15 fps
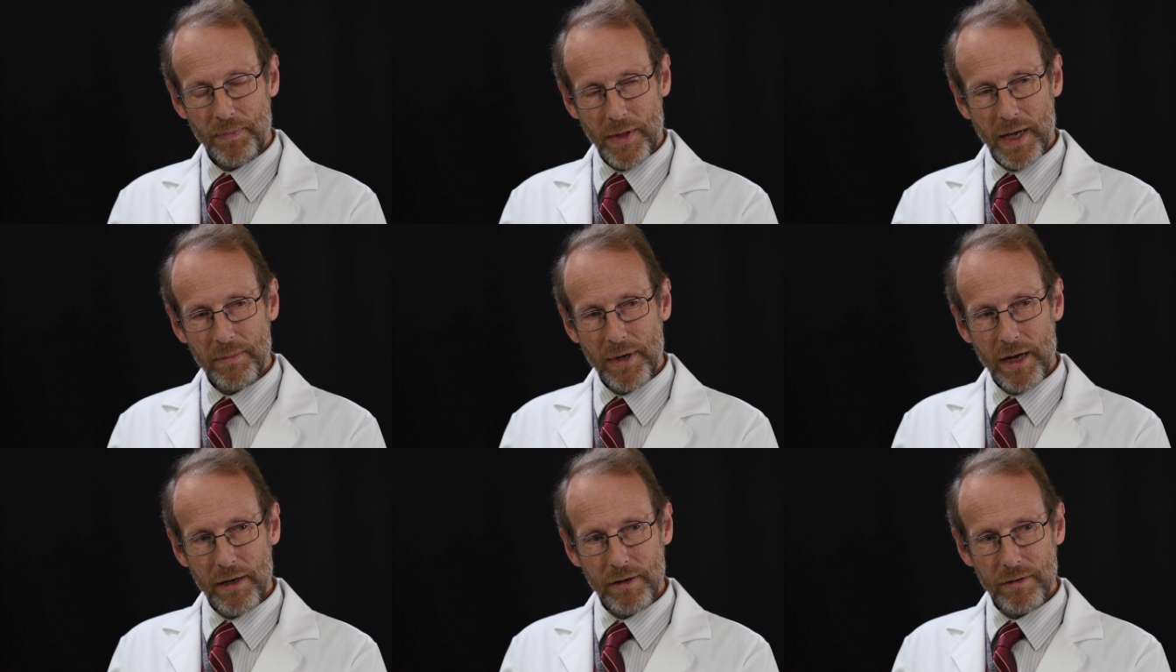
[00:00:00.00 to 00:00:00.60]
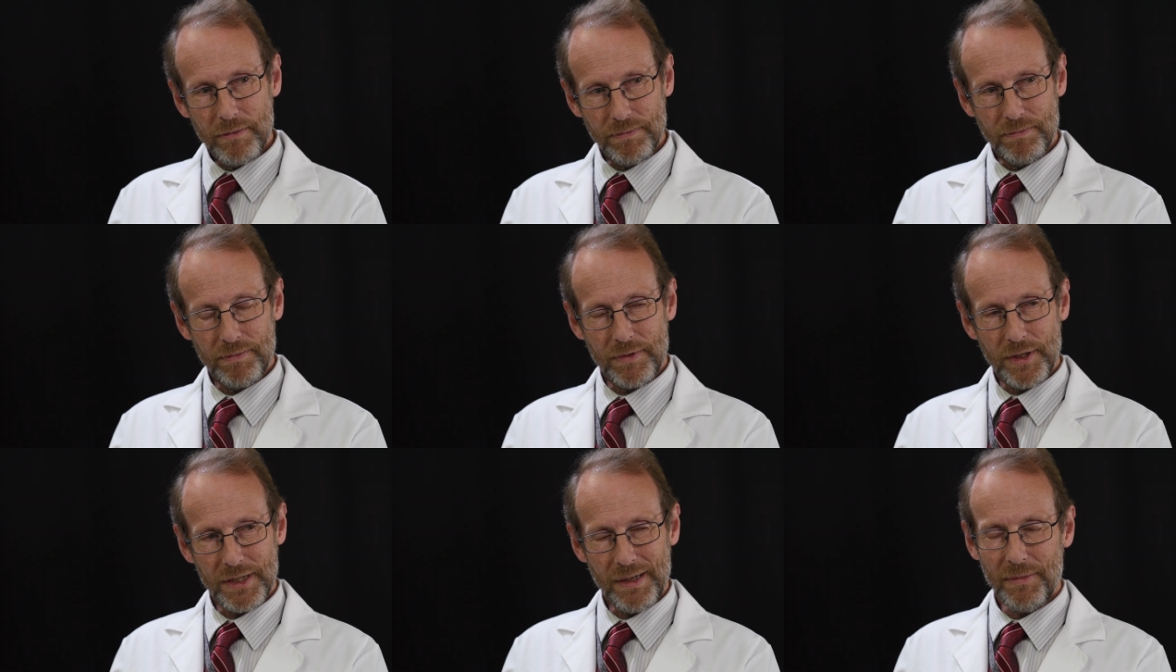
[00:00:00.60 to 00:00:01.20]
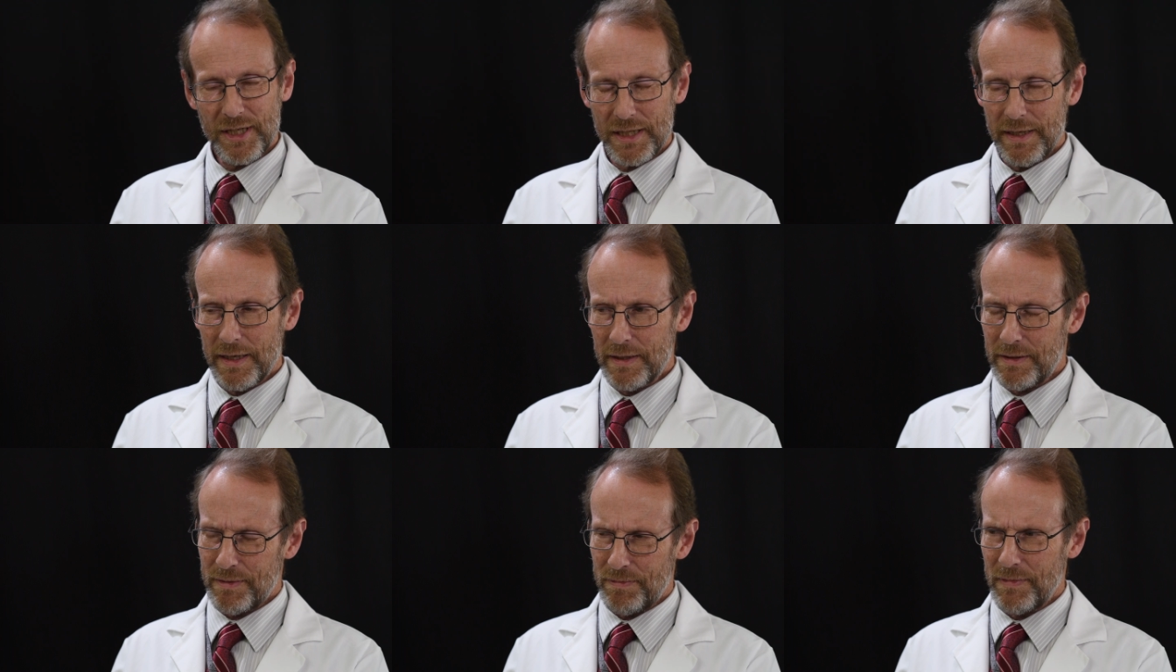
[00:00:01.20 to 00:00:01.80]
I'm now, to some
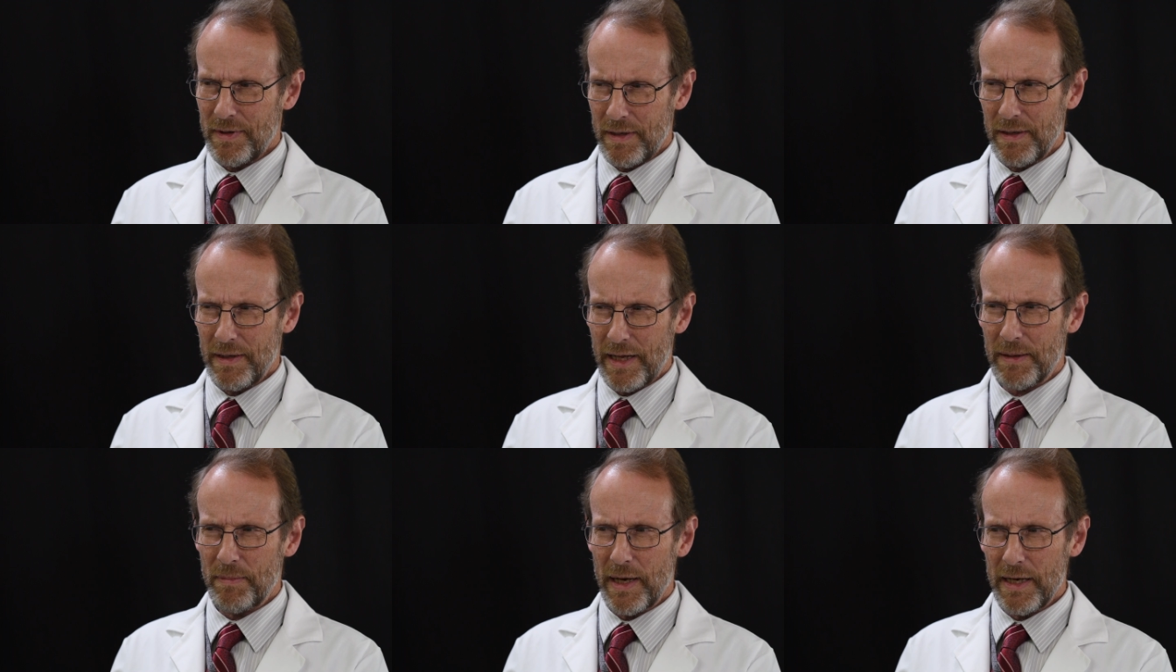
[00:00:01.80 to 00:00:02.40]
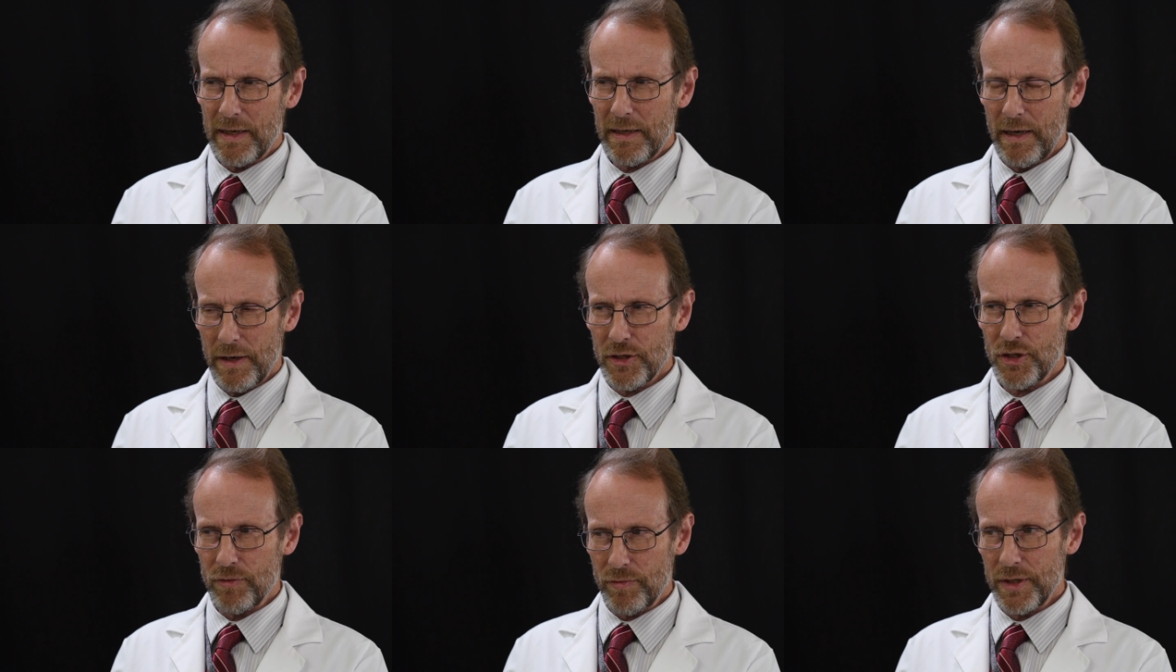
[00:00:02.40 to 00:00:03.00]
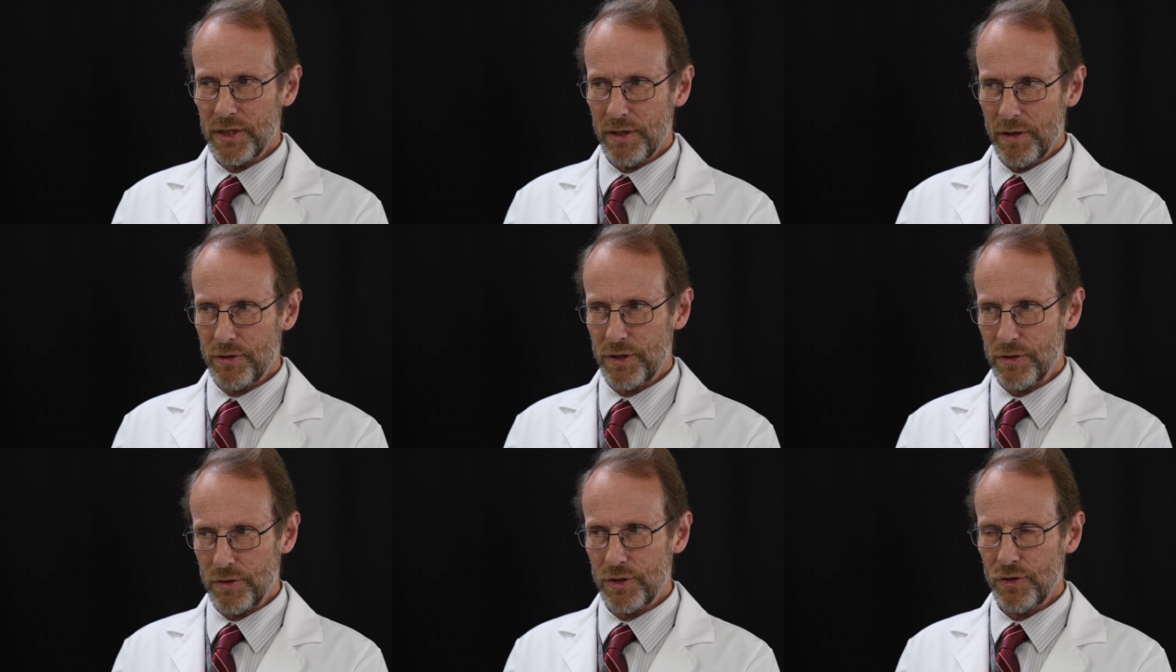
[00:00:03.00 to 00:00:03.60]
extent, uh, like many clinician
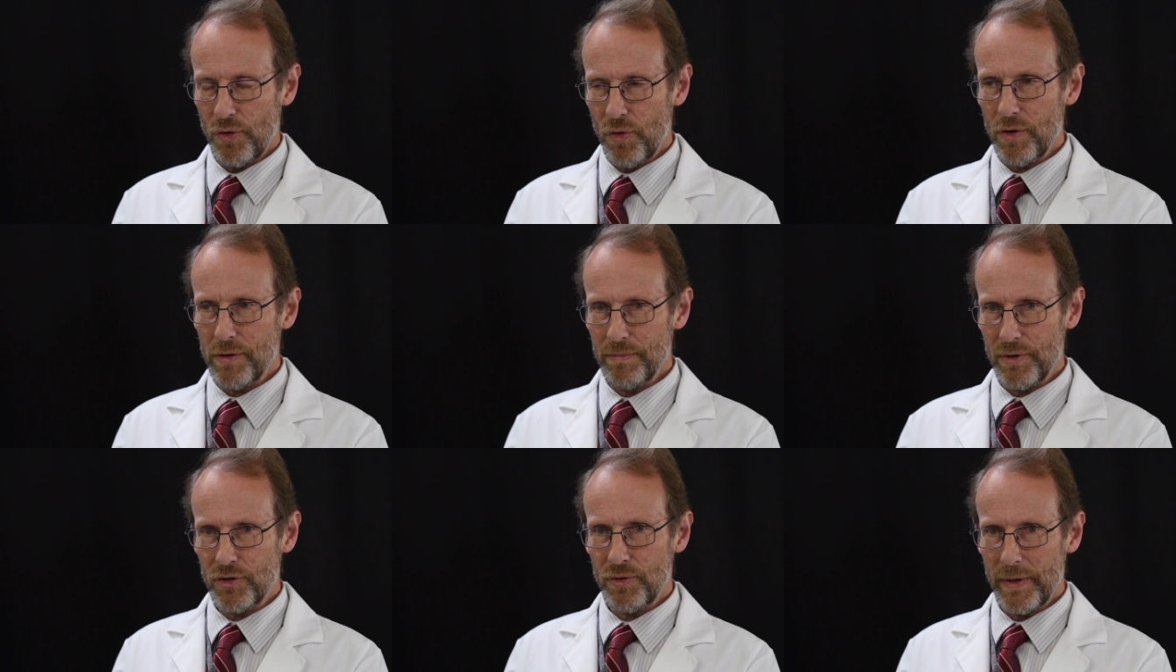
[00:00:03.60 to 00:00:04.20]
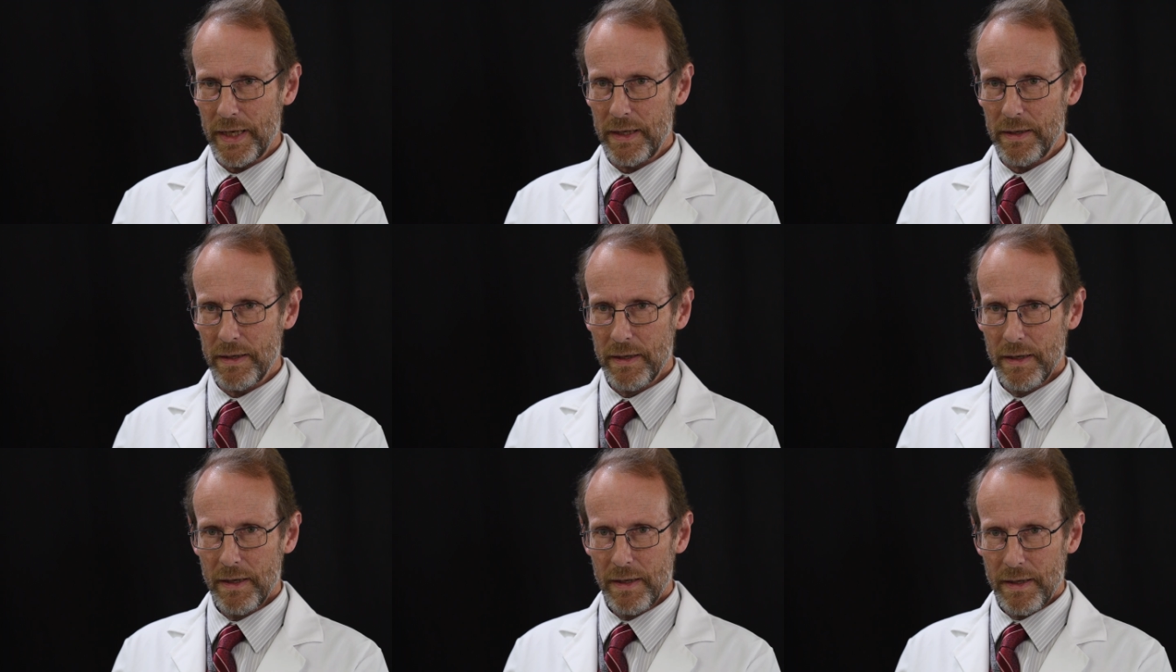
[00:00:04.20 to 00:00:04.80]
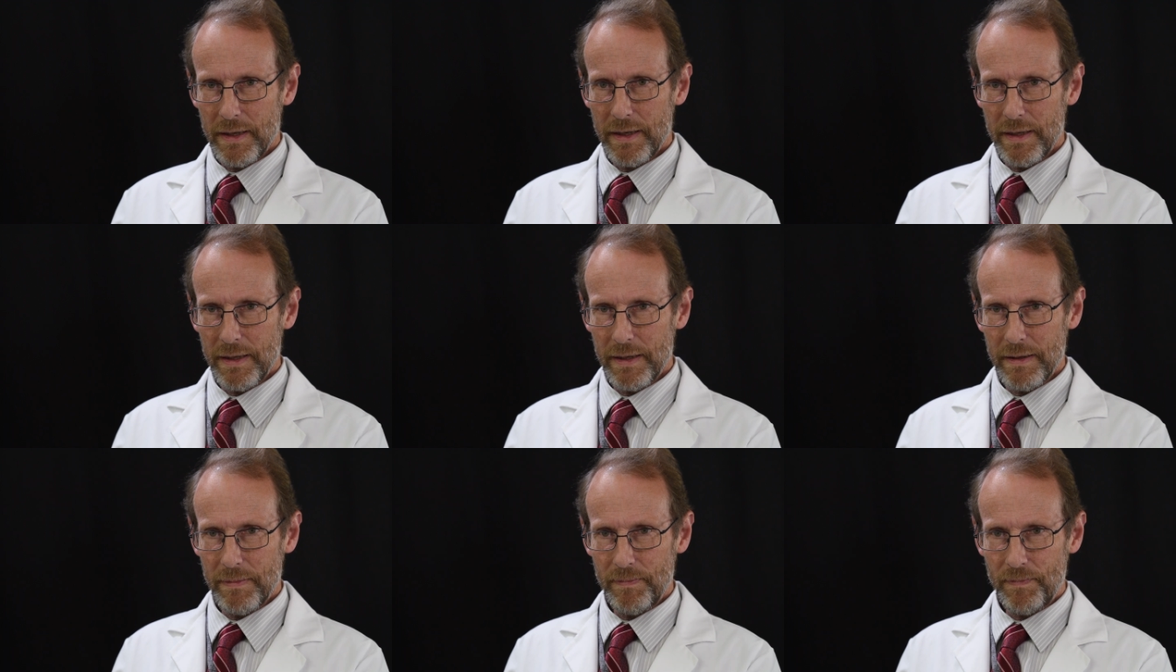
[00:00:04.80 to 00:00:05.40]
researchers, torn between
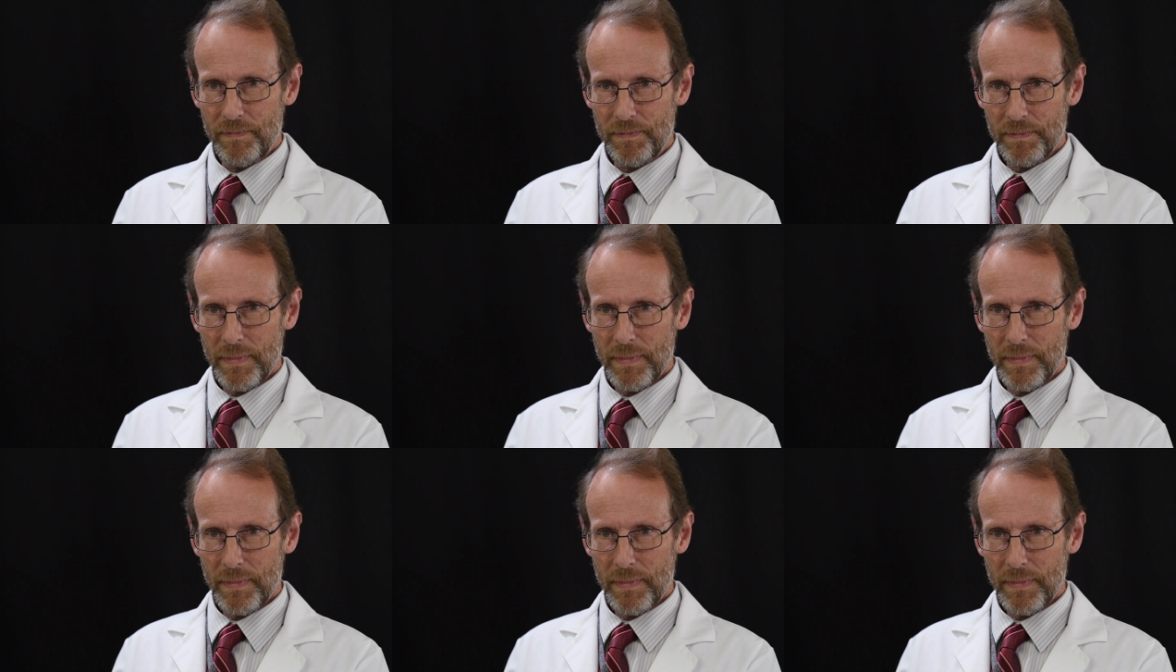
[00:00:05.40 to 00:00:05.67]
um,